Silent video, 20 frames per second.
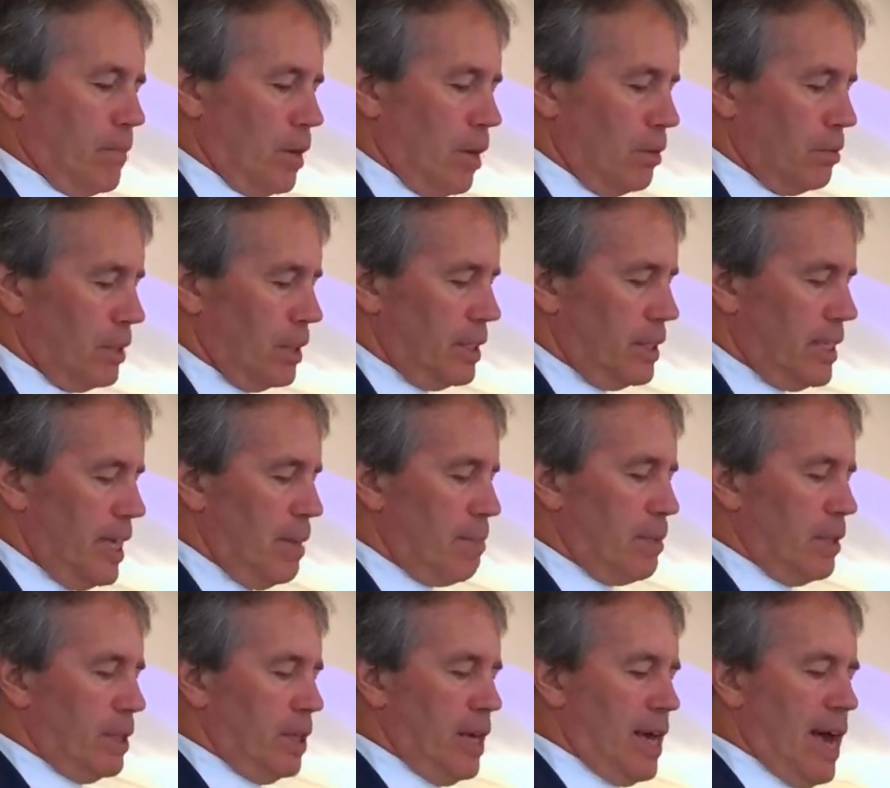only
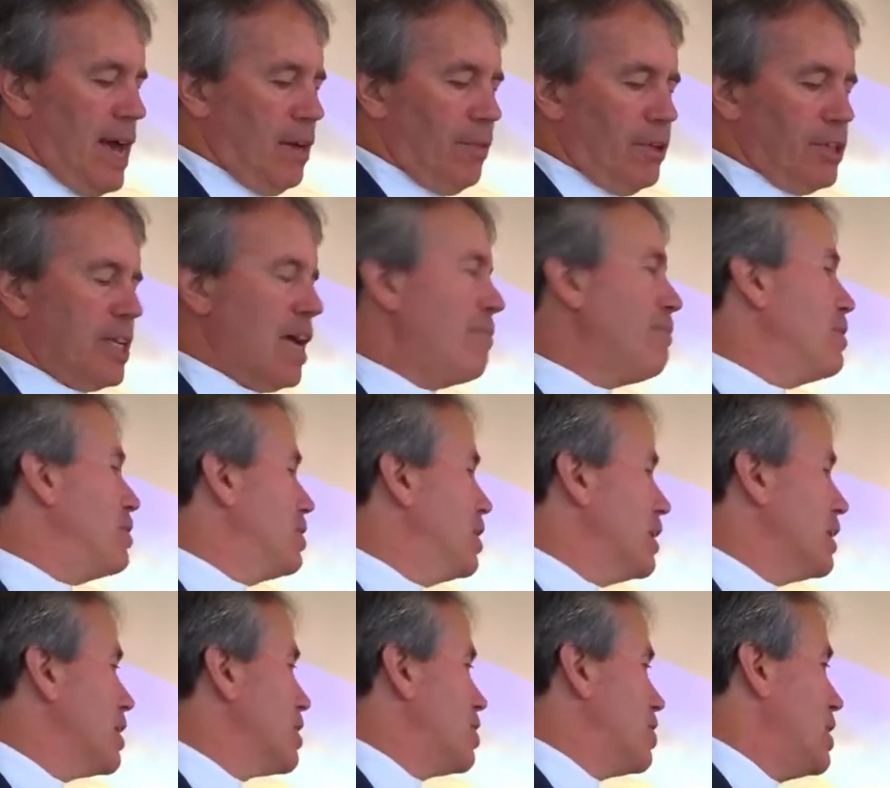deepened the anguish.
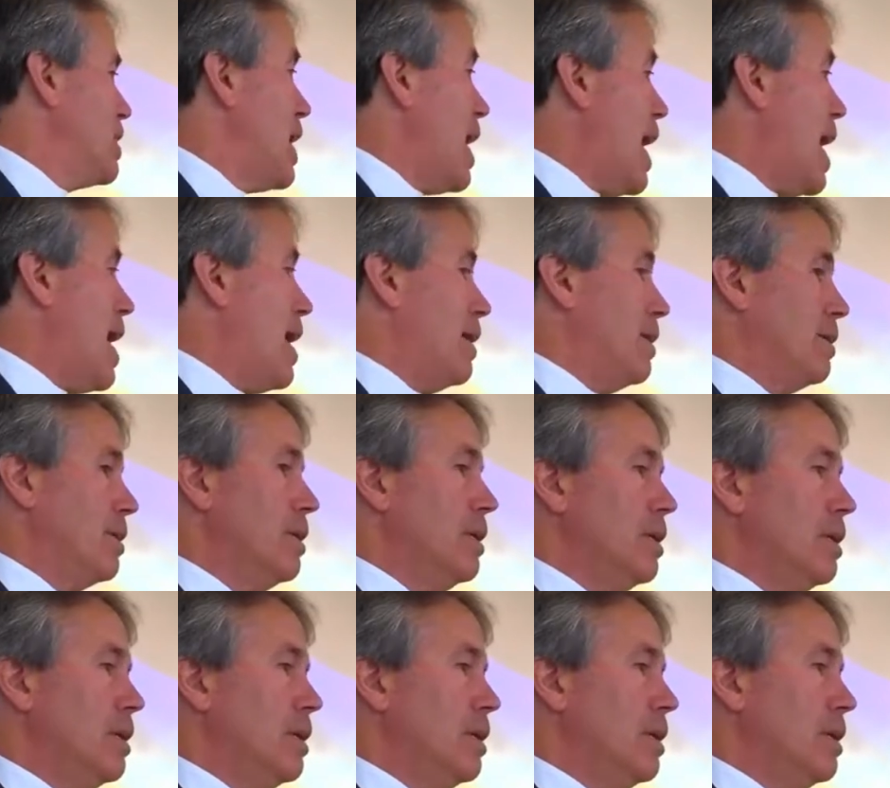Everything that she had,